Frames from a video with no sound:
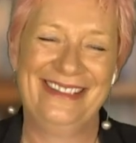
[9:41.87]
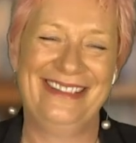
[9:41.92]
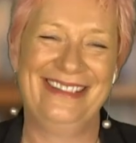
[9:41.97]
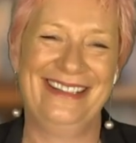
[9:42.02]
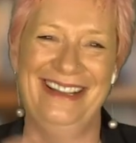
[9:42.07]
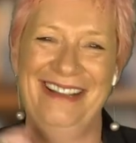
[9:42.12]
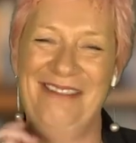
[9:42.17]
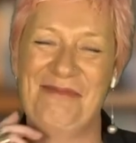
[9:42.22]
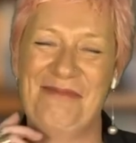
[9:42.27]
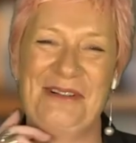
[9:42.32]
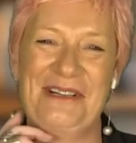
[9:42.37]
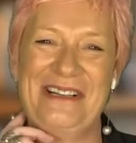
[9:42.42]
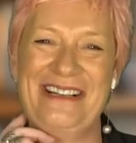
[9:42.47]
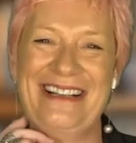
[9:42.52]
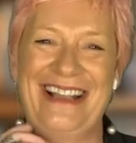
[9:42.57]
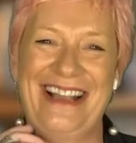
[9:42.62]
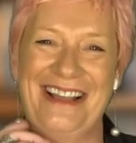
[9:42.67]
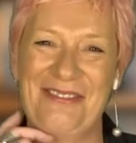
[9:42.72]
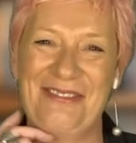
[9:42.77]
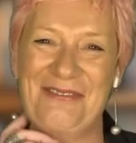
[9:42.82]
It
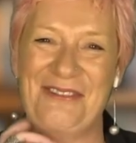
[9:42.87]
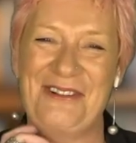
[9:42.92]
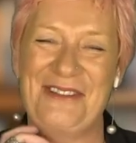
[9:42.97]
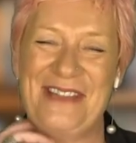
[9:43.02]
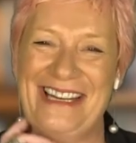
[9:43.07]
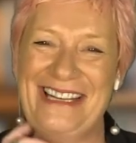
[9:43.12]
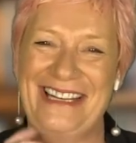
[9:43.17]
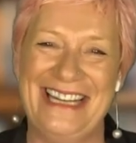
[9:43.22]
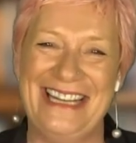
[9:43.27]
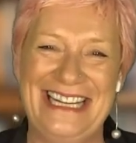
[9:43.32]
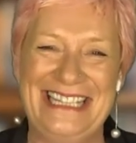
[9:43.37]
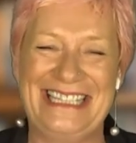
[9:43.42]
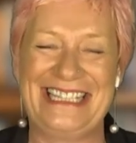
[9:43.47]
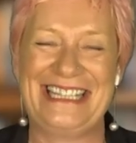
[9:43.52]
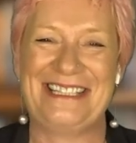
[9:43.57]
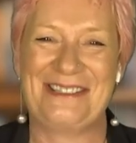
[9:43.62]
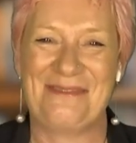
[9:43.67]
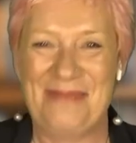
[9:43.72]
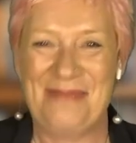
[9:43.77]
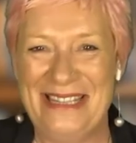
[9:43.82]
wouldn't cut through that
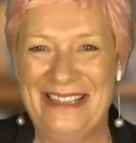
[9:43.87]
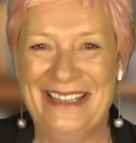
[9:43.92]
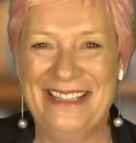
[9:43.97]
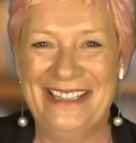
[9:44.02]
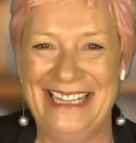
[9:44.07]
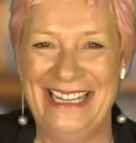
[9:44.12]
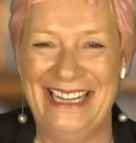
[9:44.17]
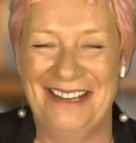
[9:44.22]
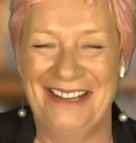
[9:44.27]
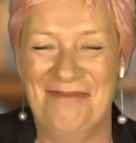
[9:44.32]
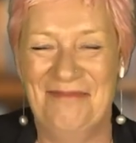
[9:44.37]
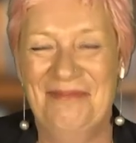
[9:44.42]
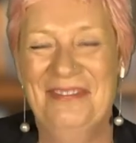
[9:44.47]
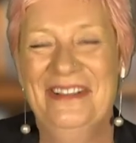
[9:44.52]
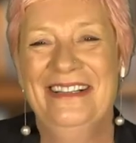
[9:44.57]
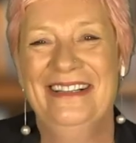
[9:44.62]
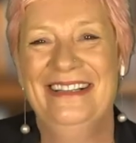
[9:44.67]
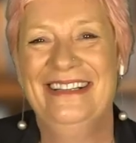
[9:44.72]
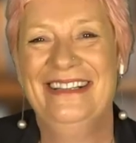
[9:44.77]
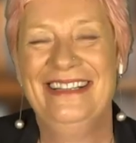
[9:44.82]
elitism
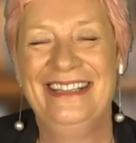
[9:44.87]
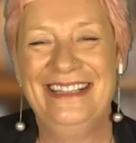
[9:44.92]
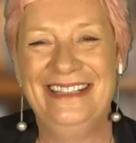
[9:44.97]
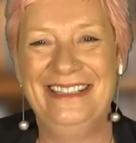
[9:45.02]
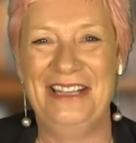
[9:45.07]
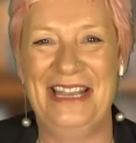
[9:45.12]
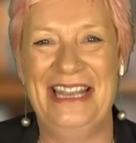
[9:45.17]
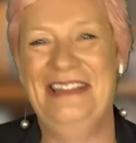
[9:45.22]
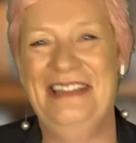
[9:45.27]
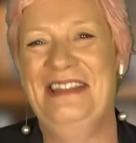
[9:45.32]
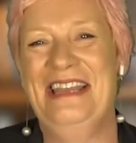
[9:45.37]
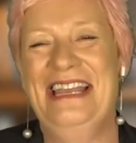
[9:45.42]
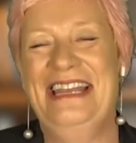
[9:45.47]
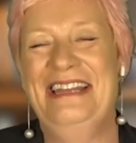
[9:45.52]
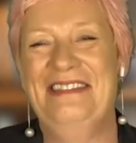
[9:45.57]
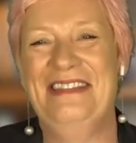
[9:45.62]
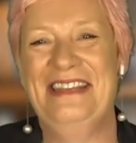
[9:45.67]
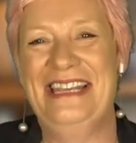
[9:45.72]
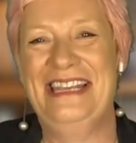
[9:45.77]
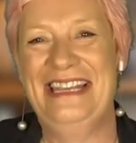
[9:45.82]

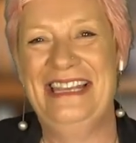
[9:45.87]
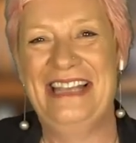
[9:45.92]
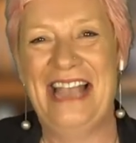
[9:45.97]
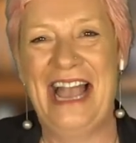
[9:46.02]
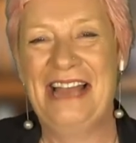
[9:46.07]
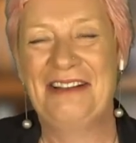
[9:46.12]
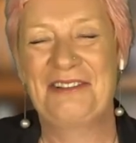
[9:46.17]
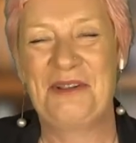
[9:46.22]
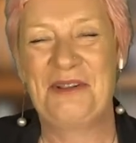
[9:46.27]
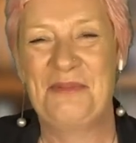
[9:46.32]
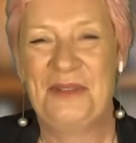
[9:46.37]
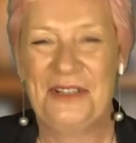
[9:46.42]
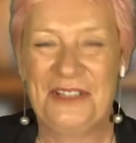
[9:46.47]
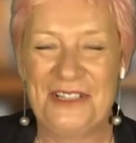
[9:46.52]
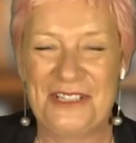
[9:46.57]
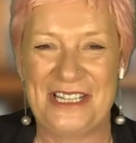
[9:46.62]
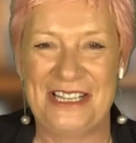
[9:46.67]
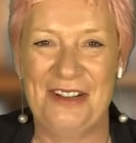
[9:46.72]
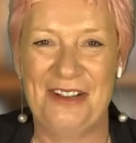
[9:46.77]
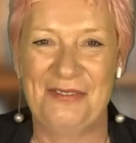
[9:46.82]
in the art
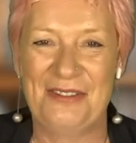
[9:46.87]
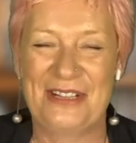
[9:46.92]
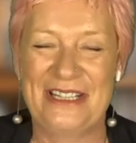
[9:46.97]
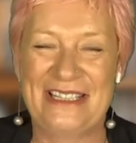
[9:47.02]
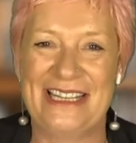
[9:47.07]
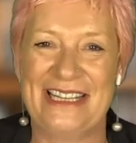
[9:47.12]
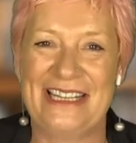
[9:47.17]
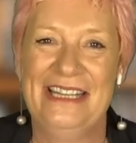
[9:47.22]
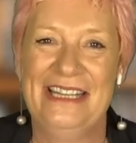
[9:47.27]
community, obviously.